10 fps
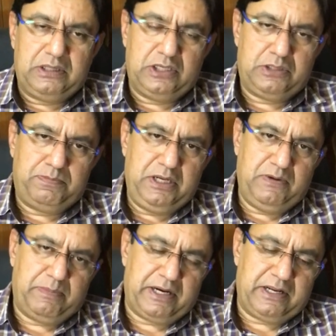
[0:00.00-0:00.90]
this
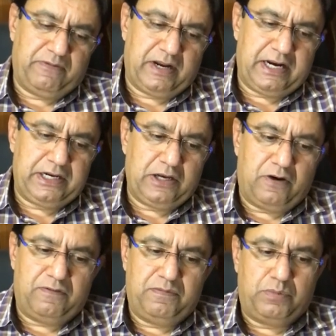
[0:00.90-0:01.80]
prehepatic variety
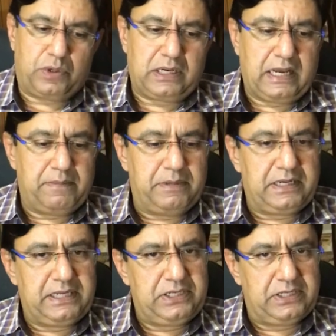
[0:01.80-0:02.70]
of portal
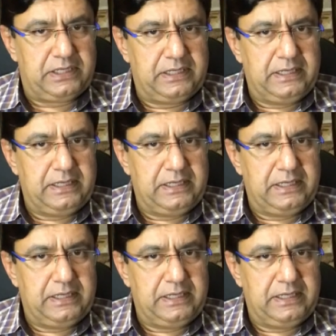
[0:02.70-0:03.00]
hypertension.